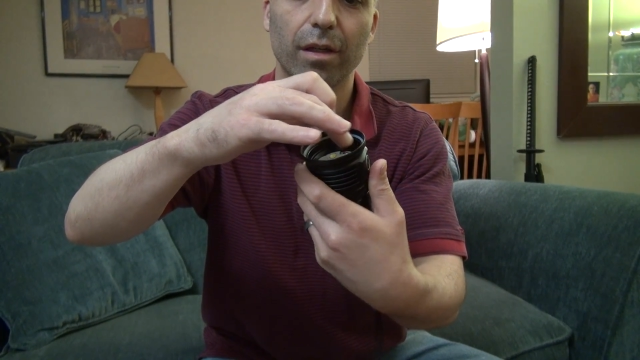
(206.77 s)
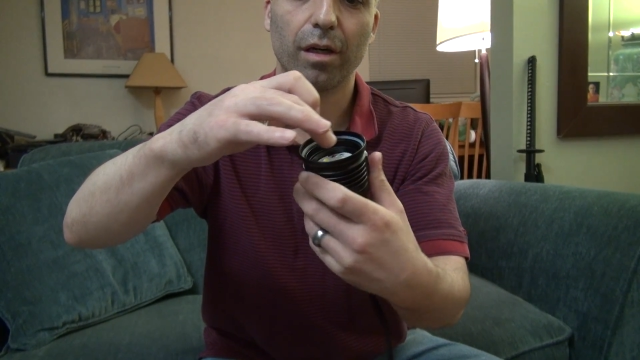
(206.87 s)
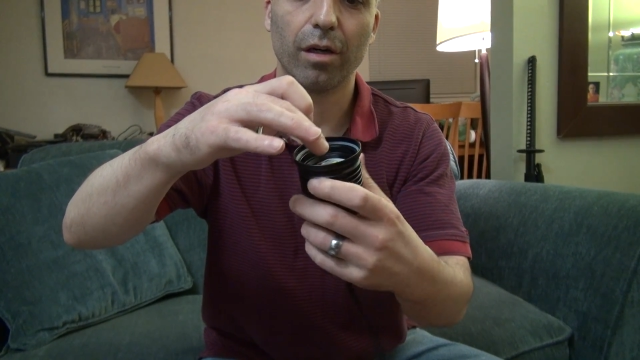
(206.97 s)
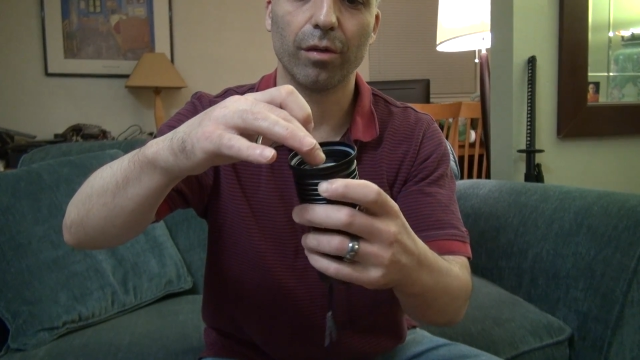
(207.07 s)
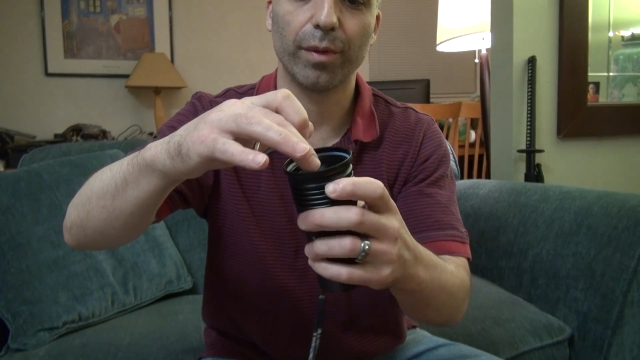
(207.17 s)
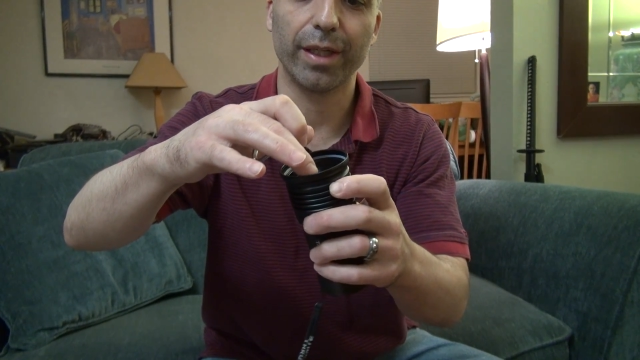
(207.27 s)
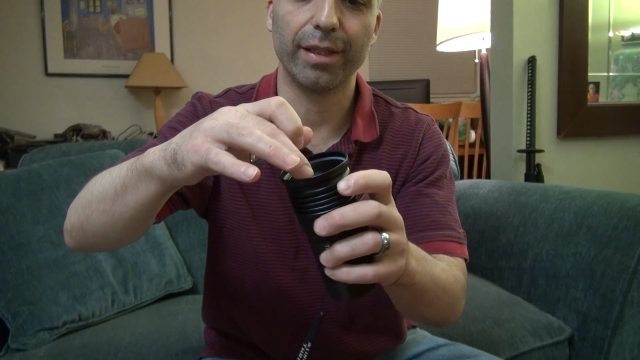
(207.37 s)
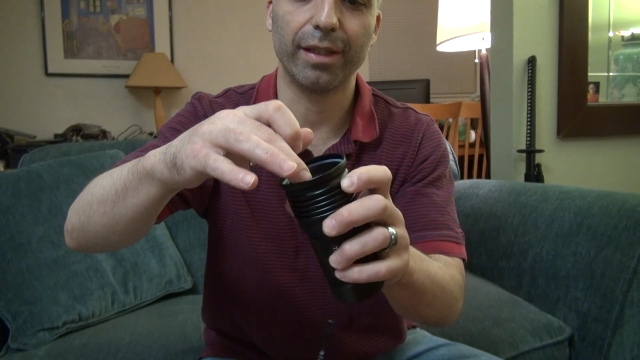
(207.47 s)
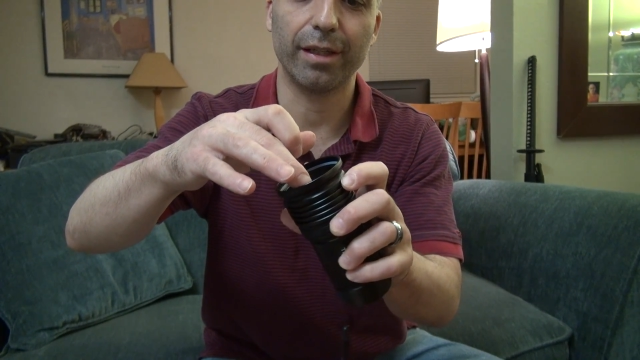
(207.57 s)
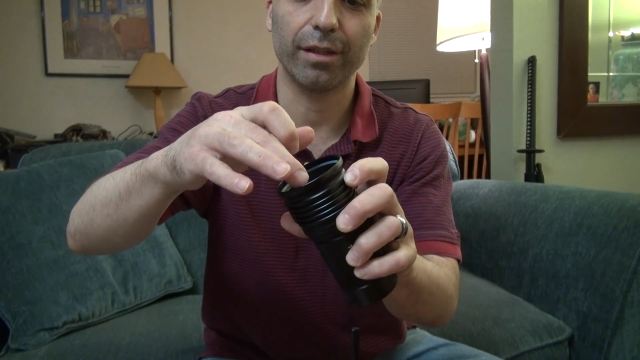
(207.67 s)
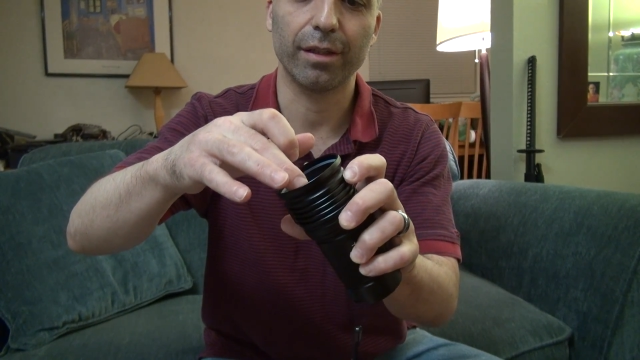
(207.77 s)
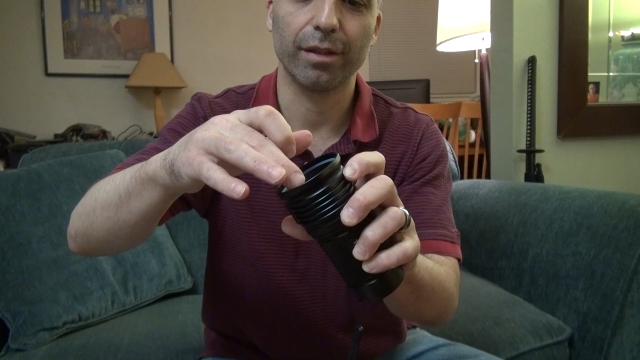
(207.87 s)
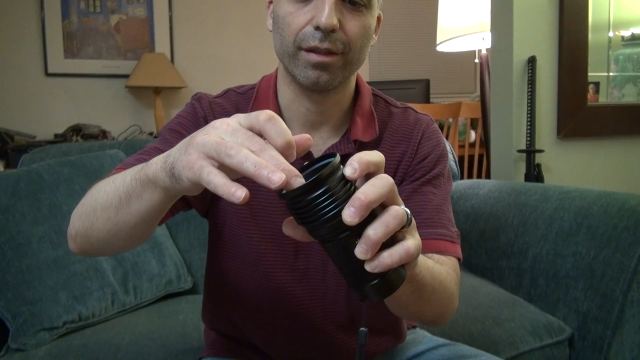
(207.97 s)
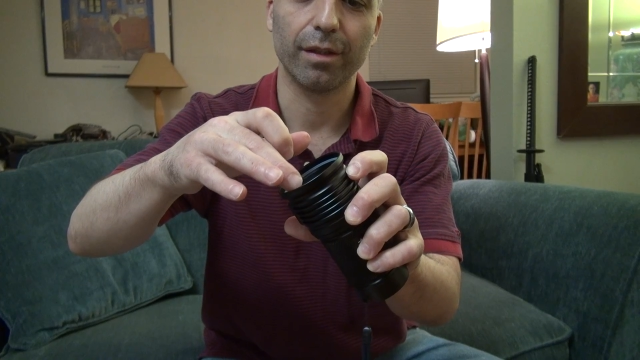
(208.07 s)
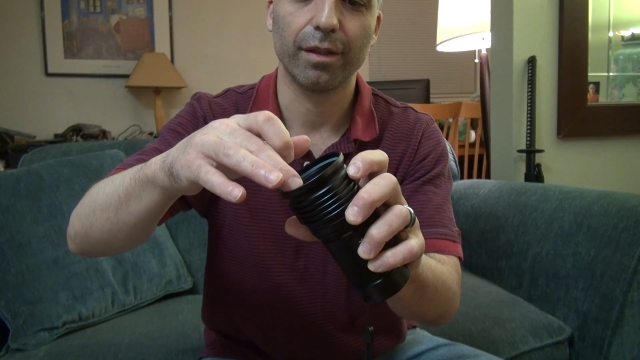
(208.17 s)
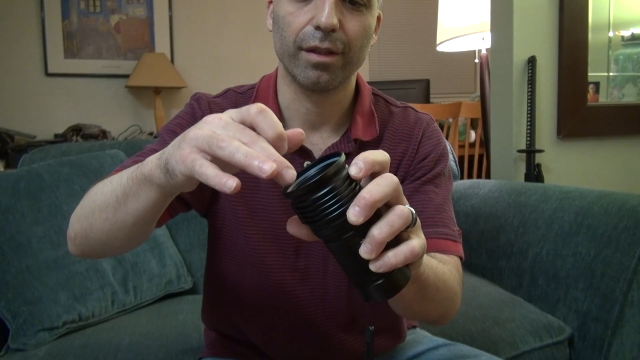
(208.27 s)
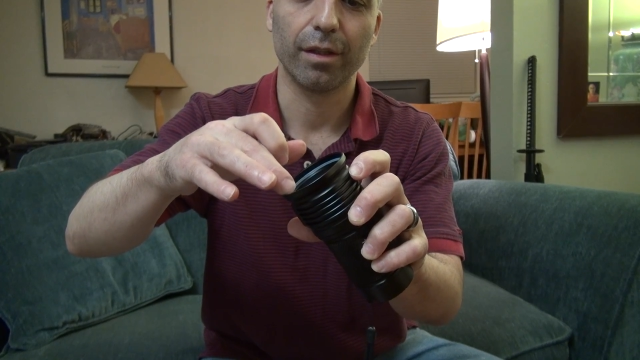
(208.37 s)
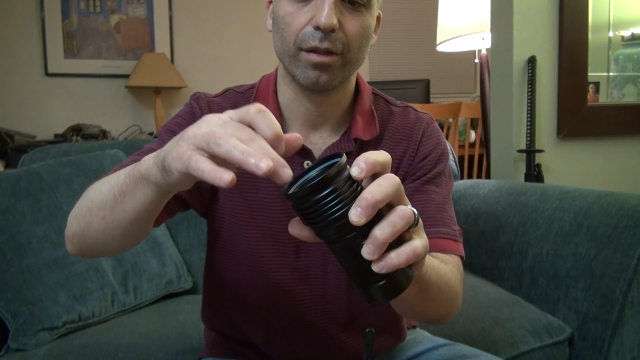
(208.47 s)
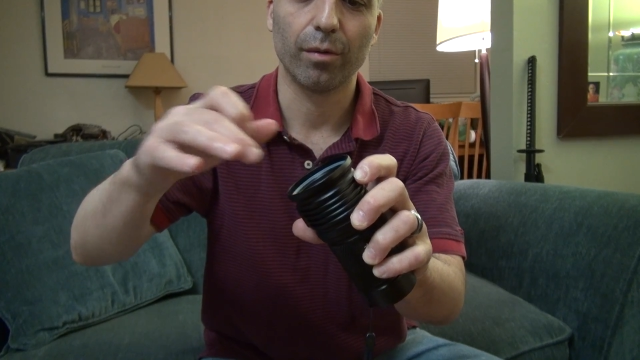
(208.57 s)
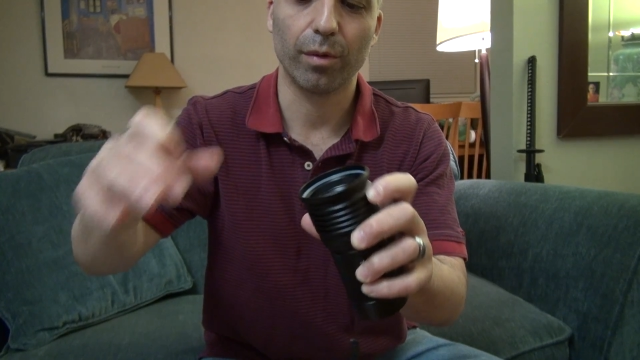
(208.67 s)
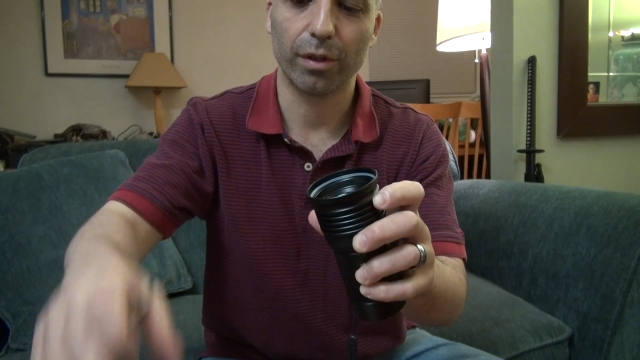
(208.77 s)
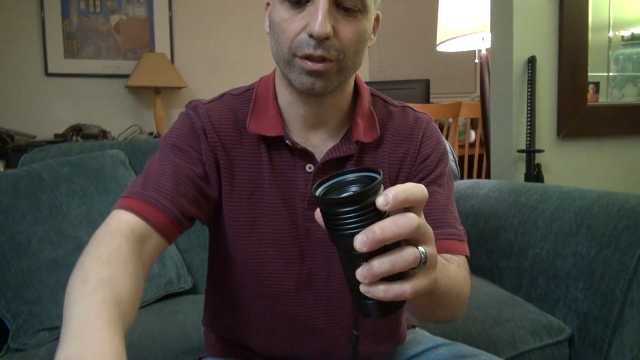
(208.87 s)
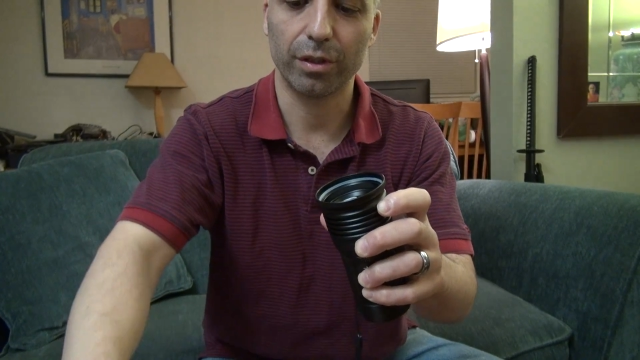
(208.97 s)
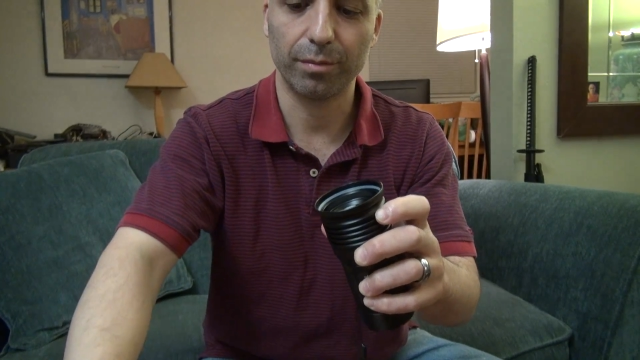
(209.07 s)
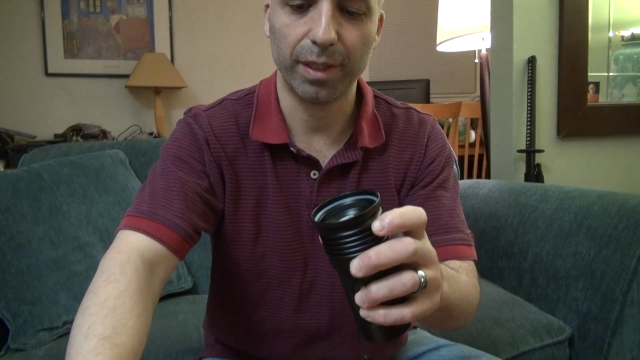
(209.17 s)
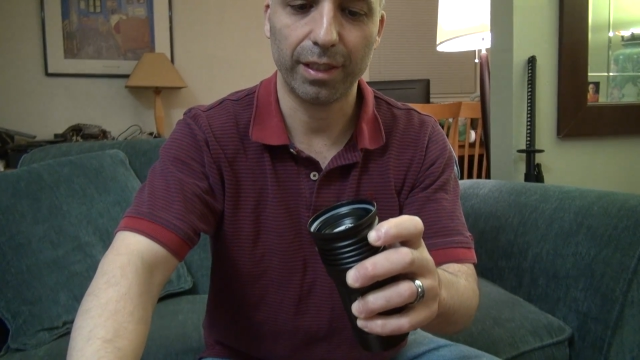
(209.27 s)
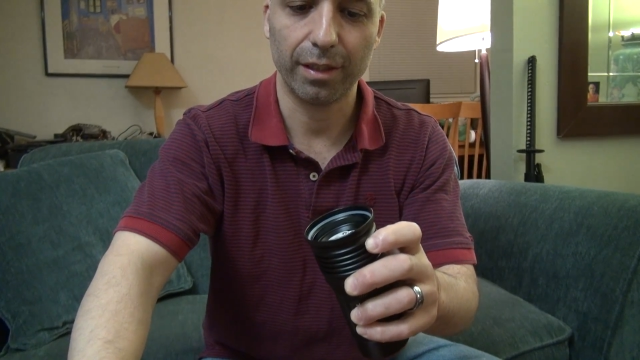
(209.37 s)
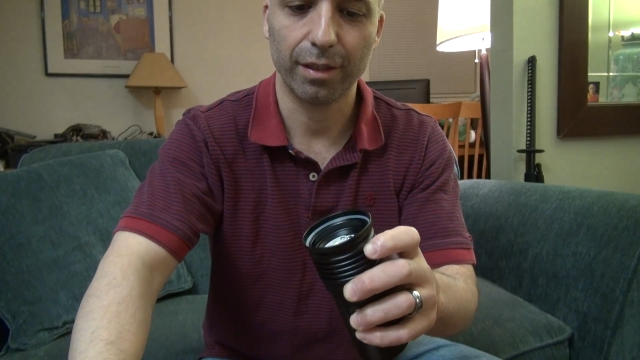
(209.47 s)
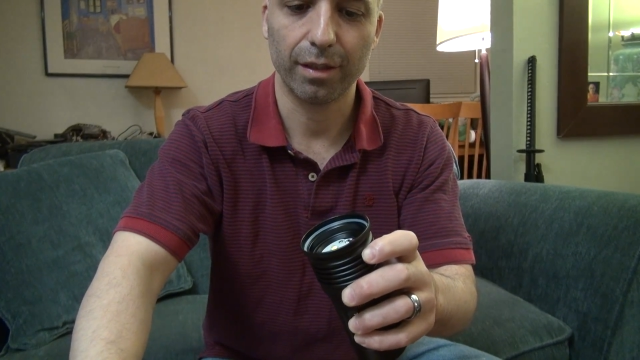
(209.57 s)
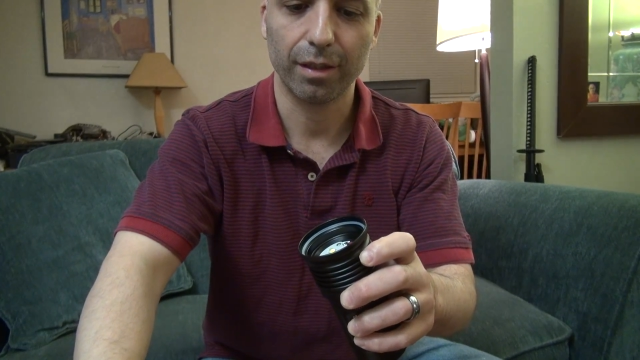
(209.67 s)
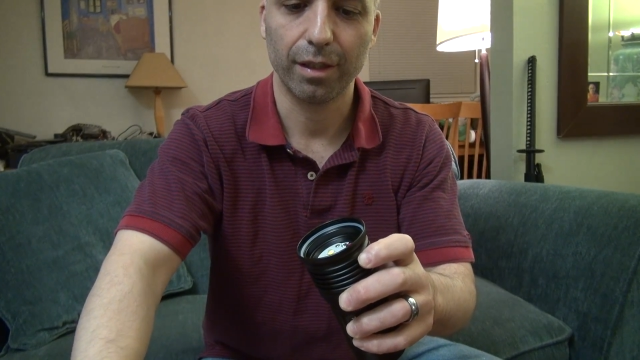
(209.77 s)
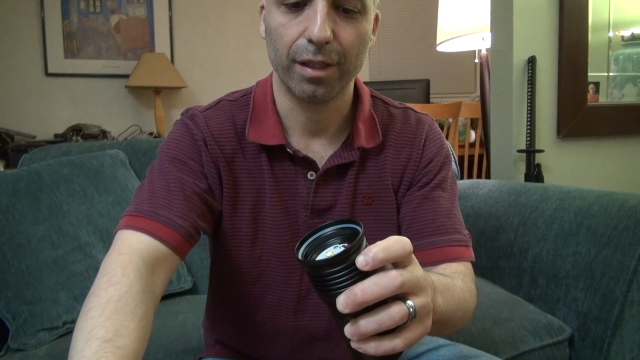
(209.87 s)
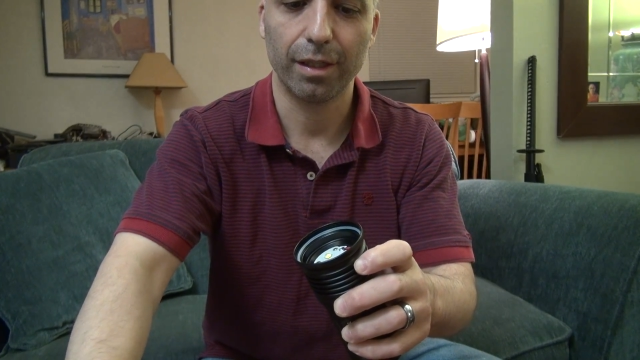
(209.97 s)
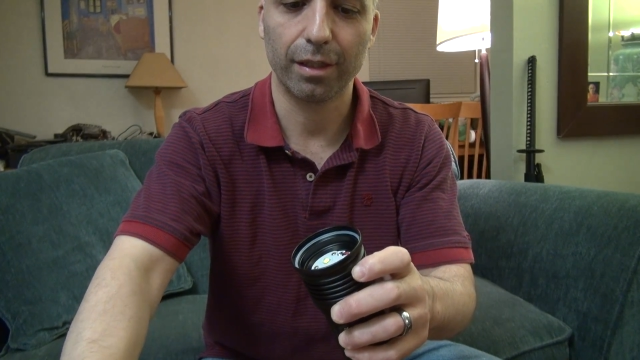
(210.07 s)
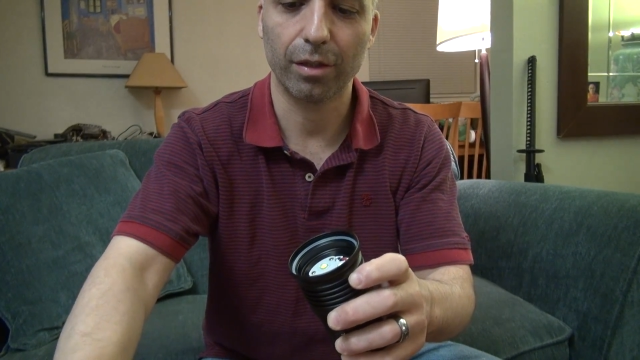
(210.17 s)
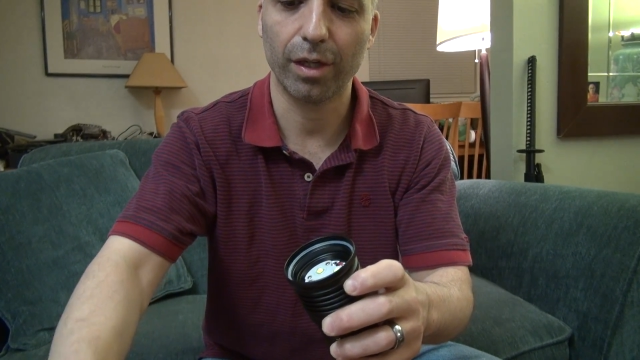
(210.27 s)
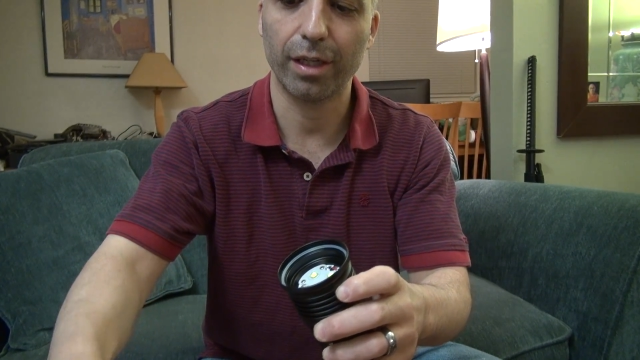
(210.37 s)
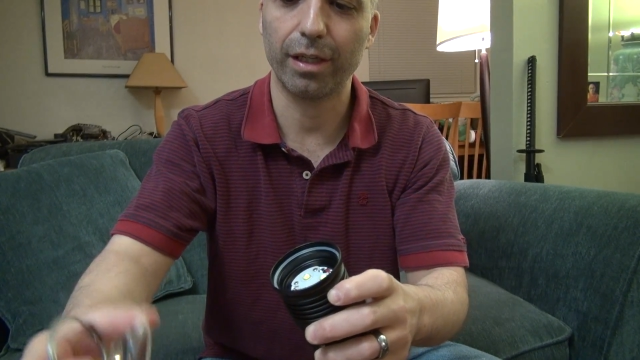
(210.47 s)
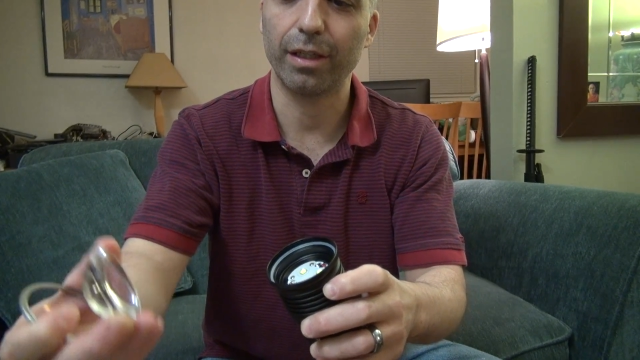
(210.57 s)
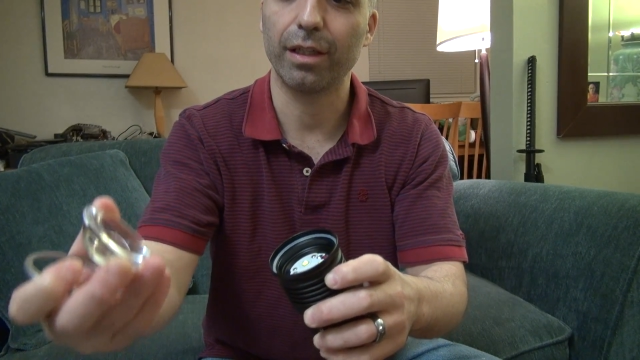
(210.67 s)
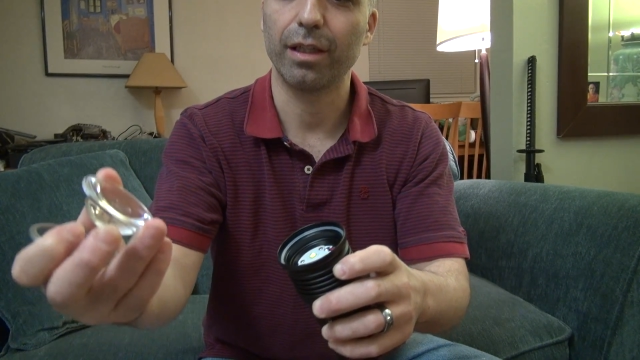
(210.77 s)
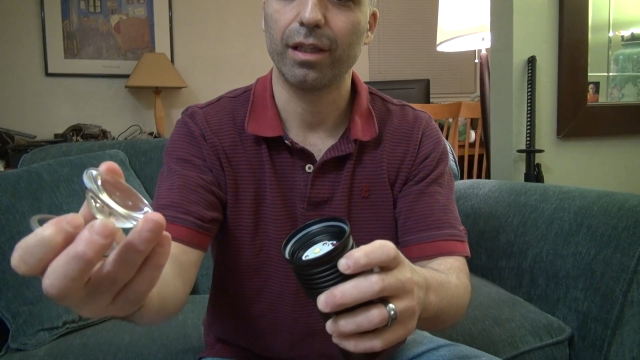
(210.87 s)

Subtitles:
all the way in there where it should be. And then go ahead and